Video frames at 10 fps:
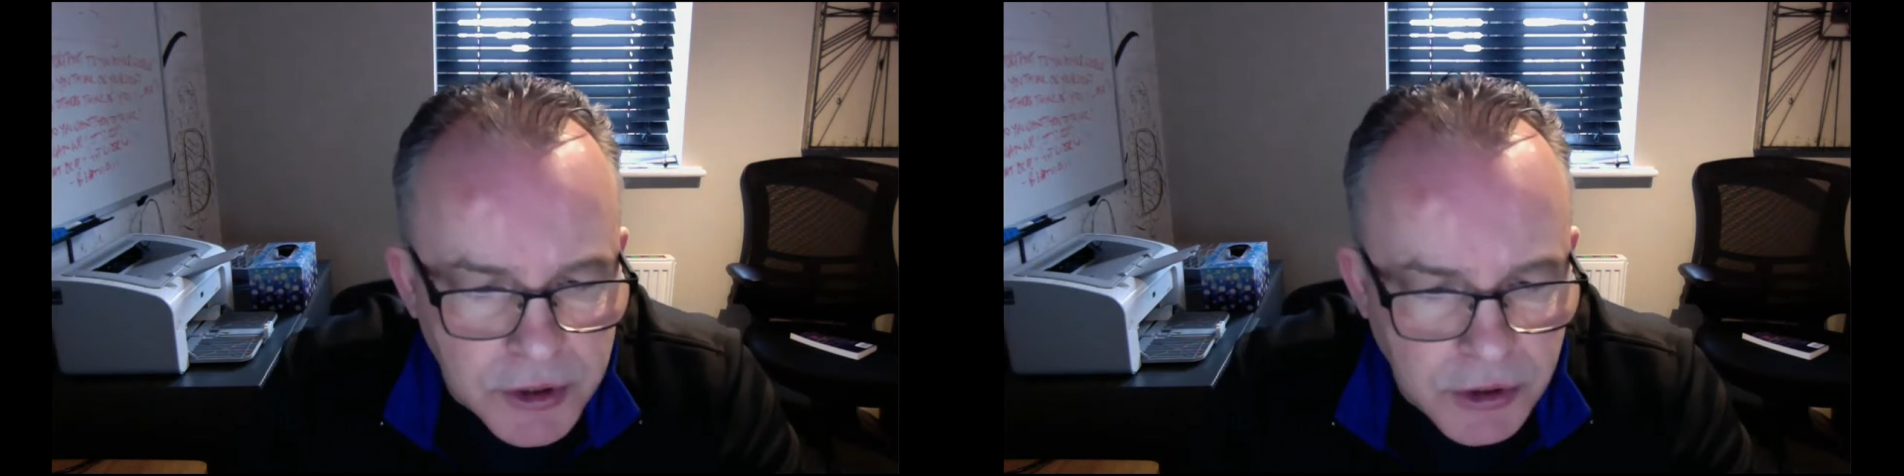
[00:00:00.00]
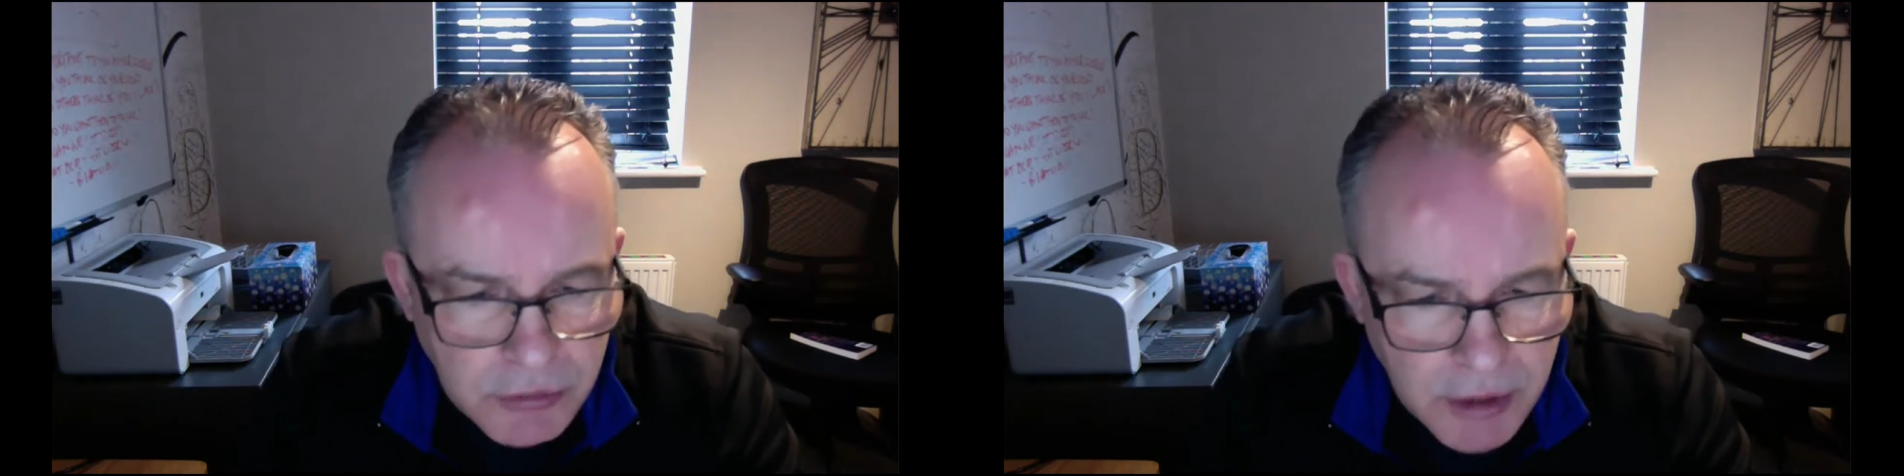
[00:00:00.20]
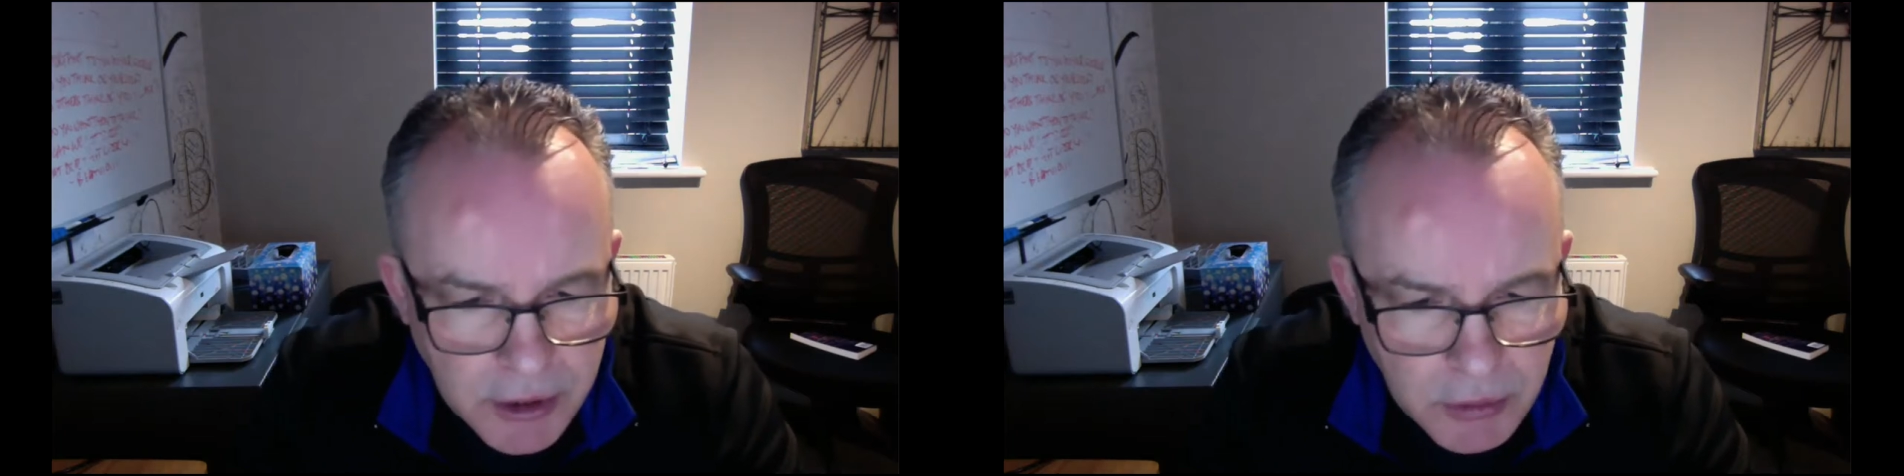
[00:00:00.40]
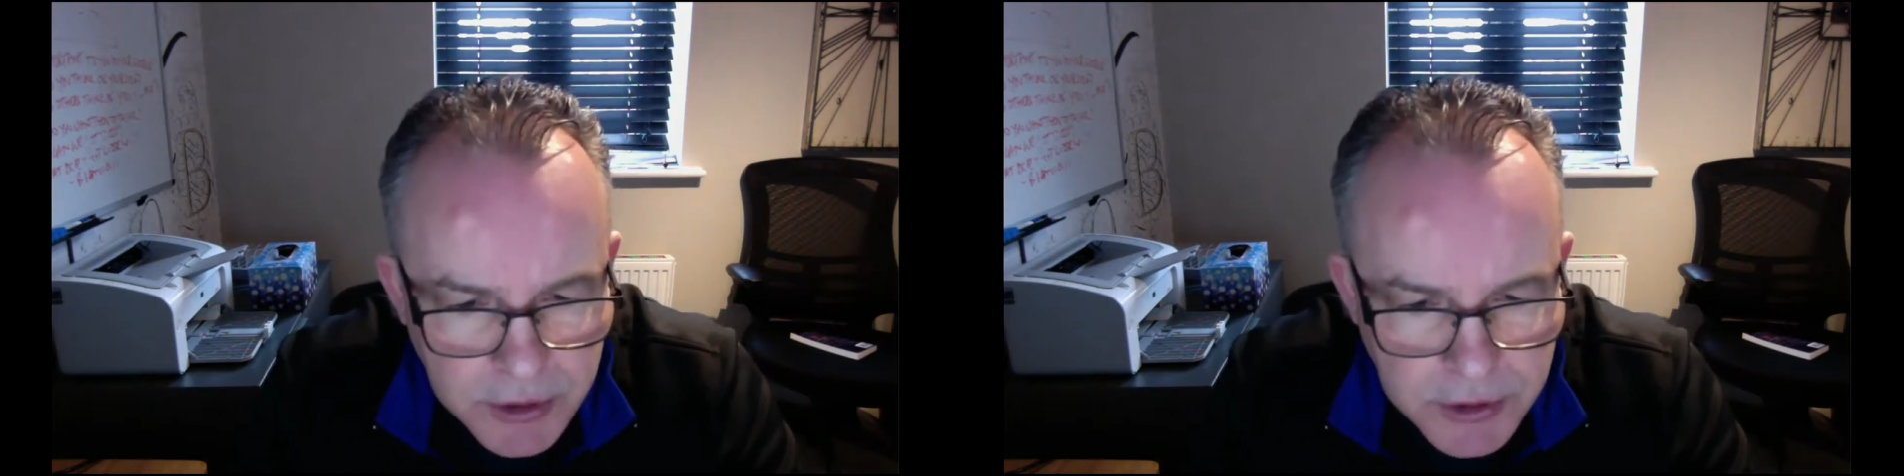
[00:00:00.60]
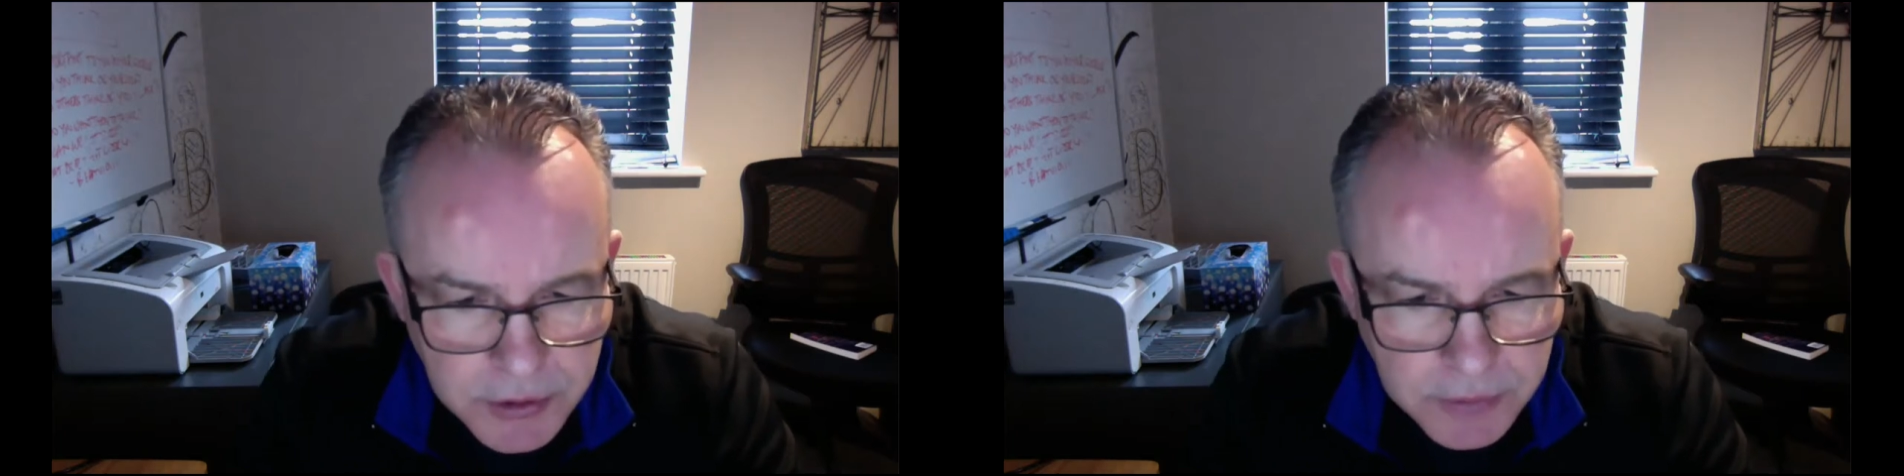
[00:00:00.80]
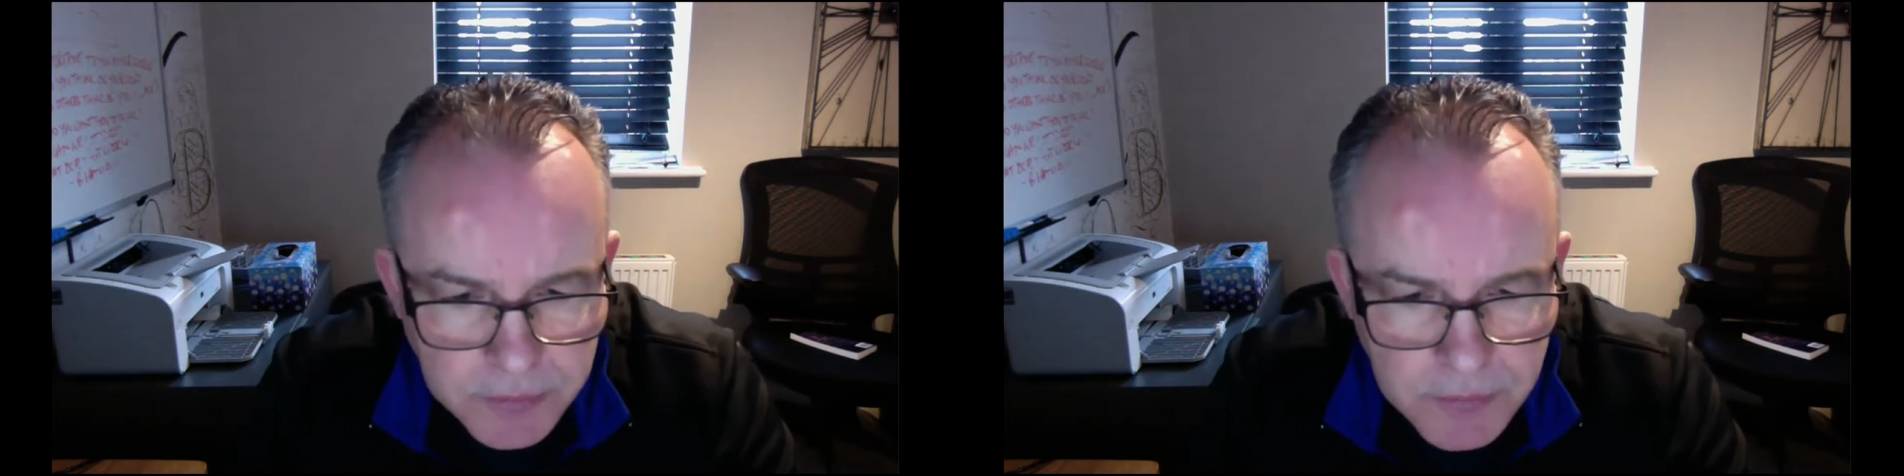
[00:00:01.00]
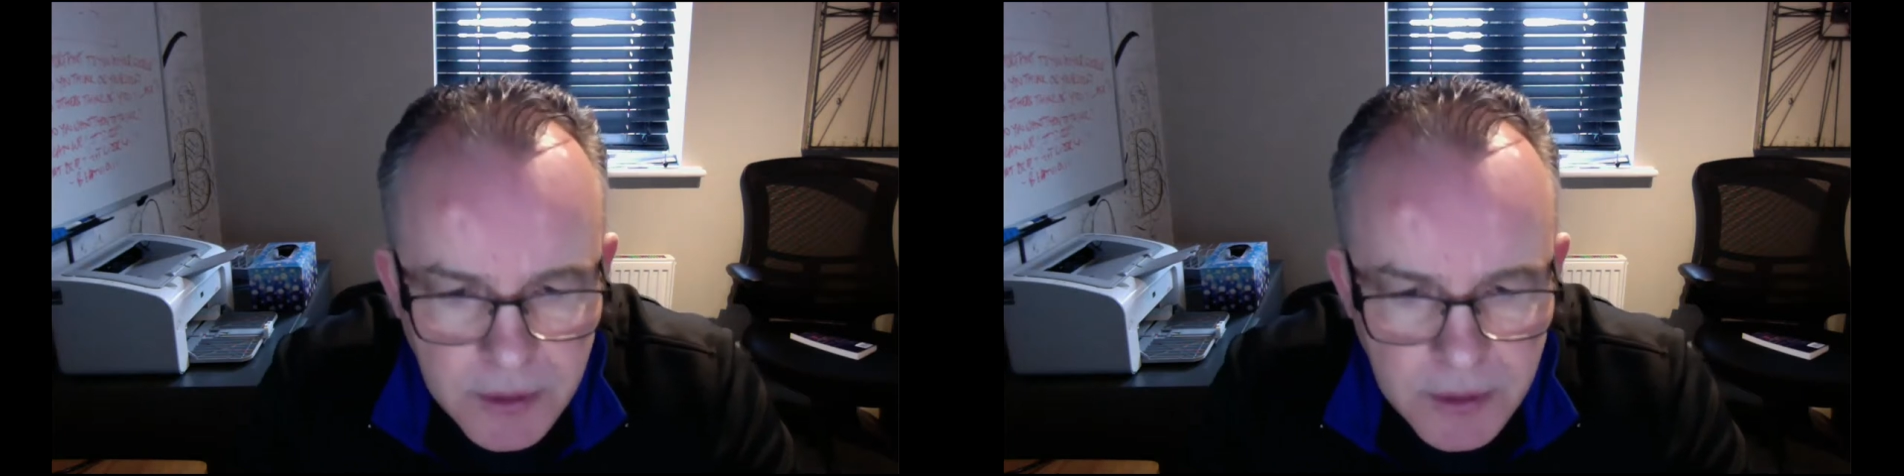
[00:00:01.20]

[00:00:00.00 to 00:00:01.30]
Is a great question.